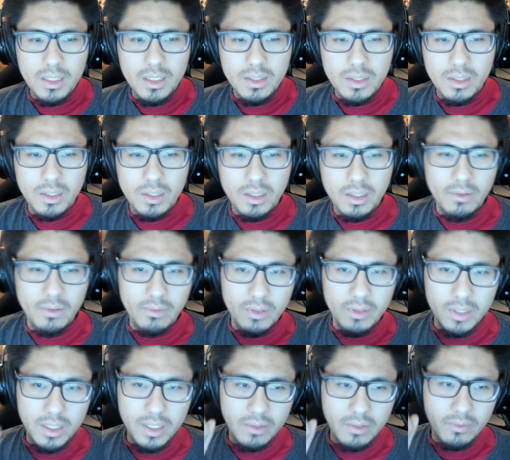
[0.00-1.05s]
it's your convert
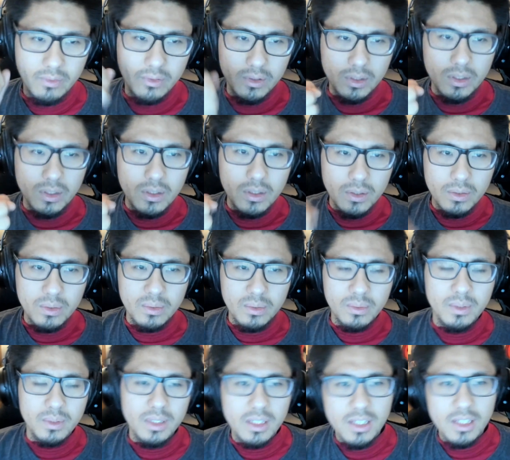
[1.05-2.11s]
here for you
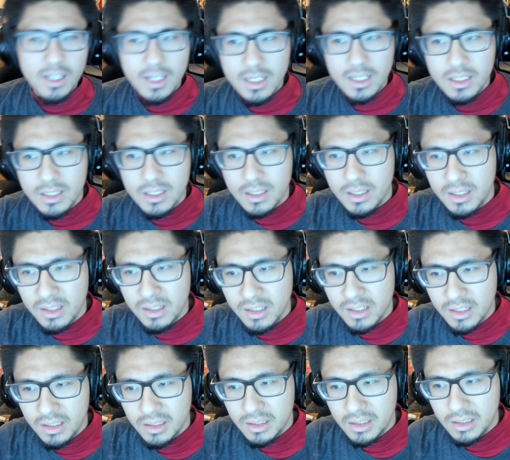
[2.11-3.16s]
with yet
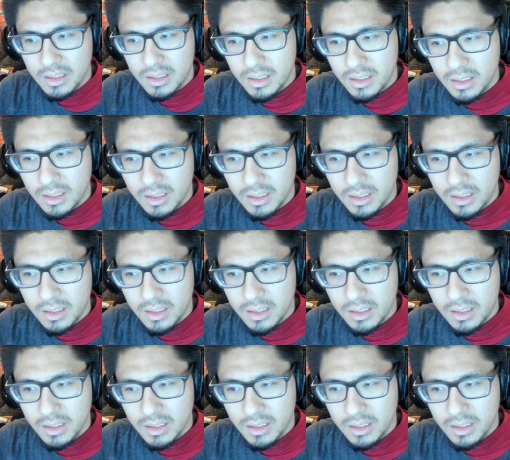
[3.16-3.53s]
another